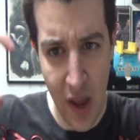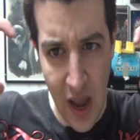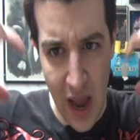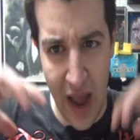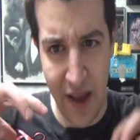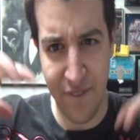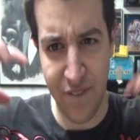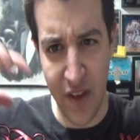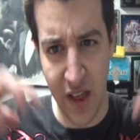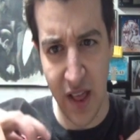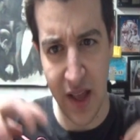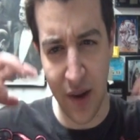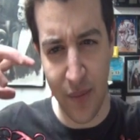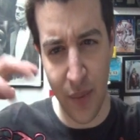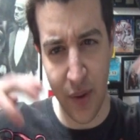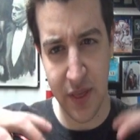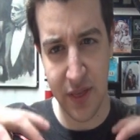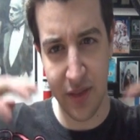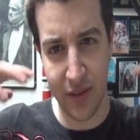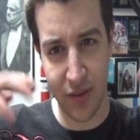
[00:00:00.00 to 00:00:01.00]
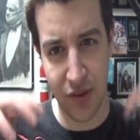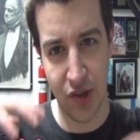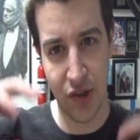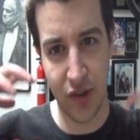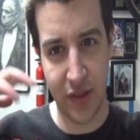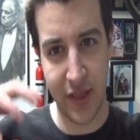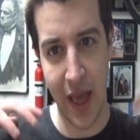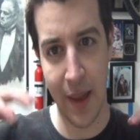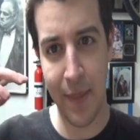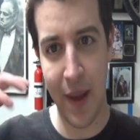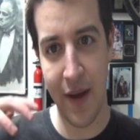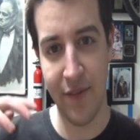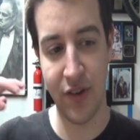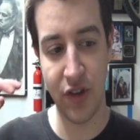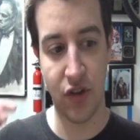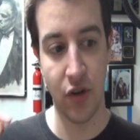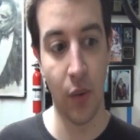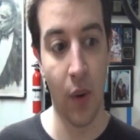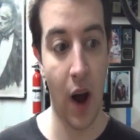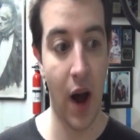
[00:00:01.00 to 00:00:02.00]
I feel like with them
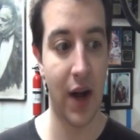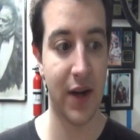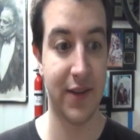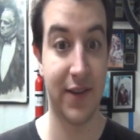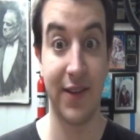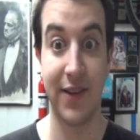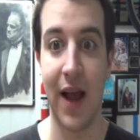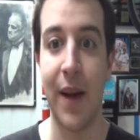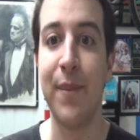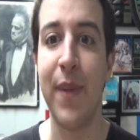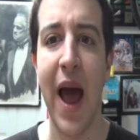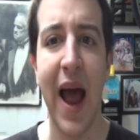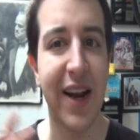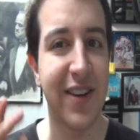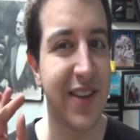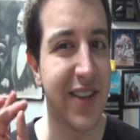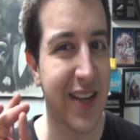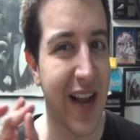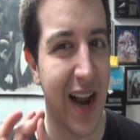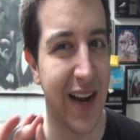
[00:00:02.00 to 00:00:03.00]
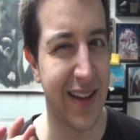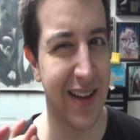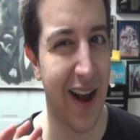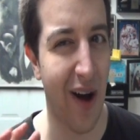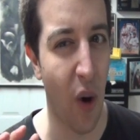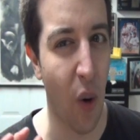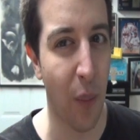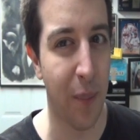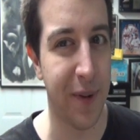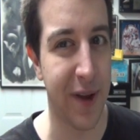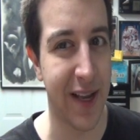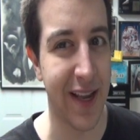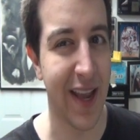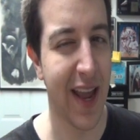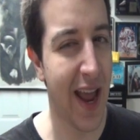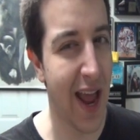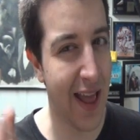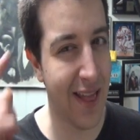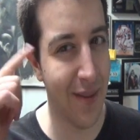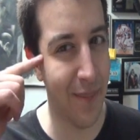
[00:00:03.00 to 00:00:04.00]
having 2 Honests, I'm actually kind of hoping
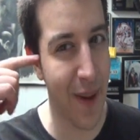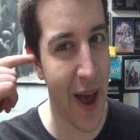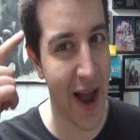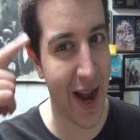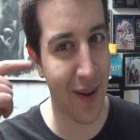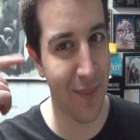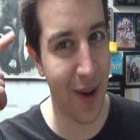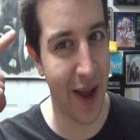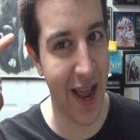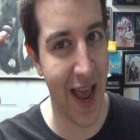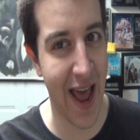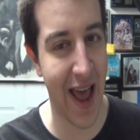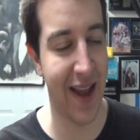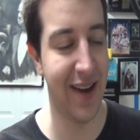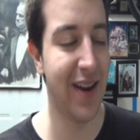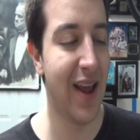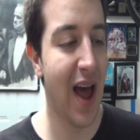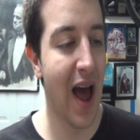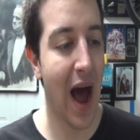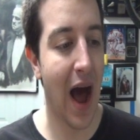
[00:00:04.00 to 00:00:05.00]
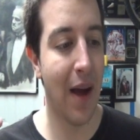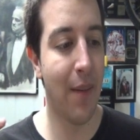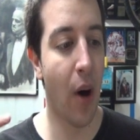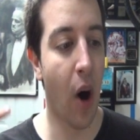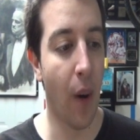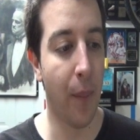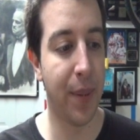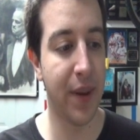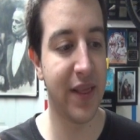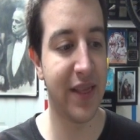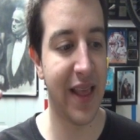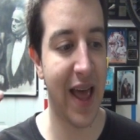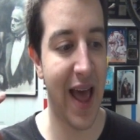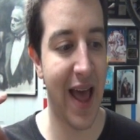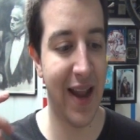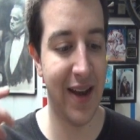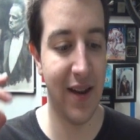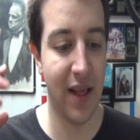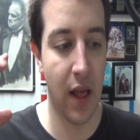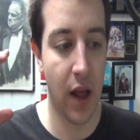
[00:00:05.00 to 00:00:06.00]
in the back of my head, I'm hoping
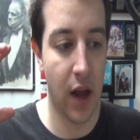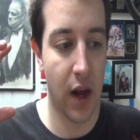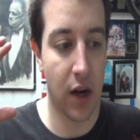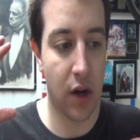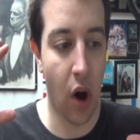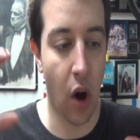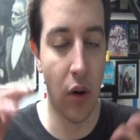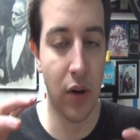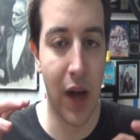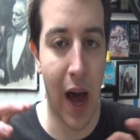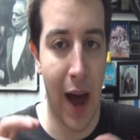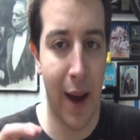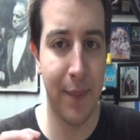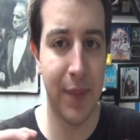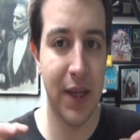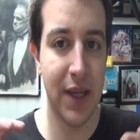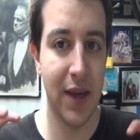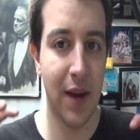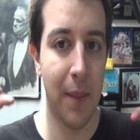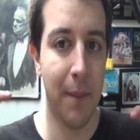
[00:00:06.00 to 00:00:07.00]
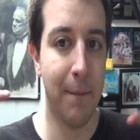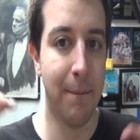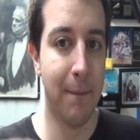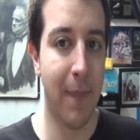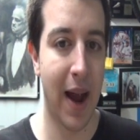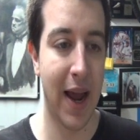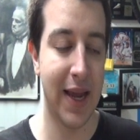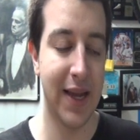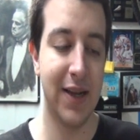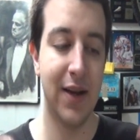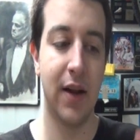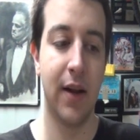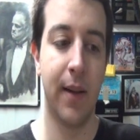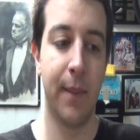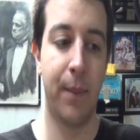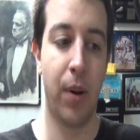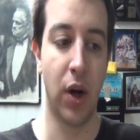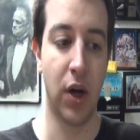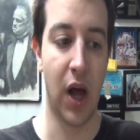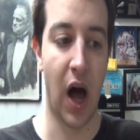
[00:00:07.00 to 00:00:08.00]
that Konami might
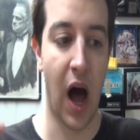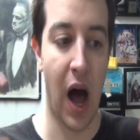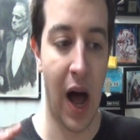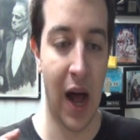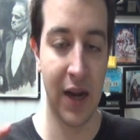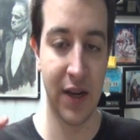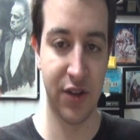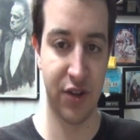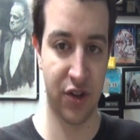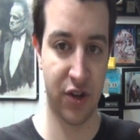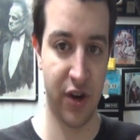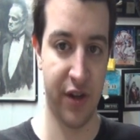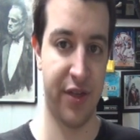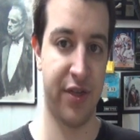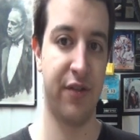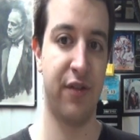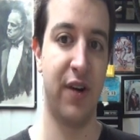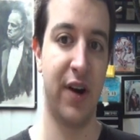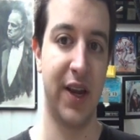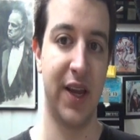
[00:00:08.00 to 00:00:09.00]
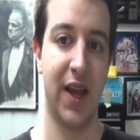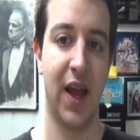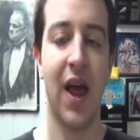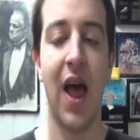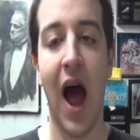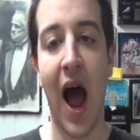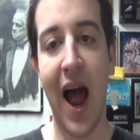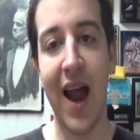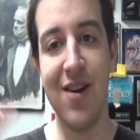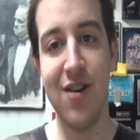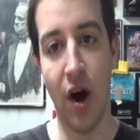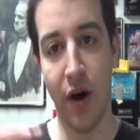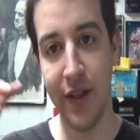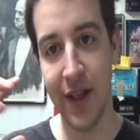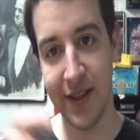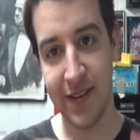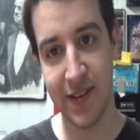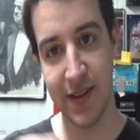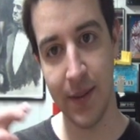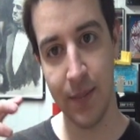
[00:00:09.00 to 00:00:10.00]
put Honest to 3. I know
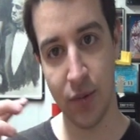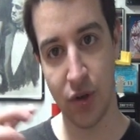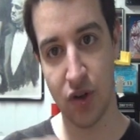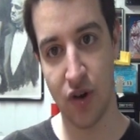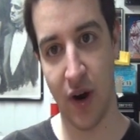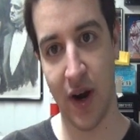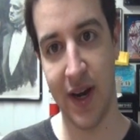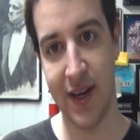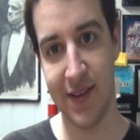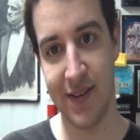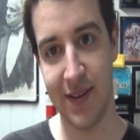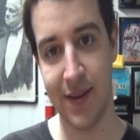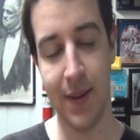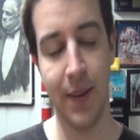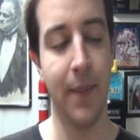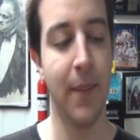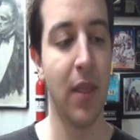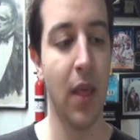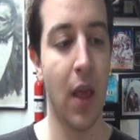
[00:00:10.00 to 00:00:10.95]
that seems crazy,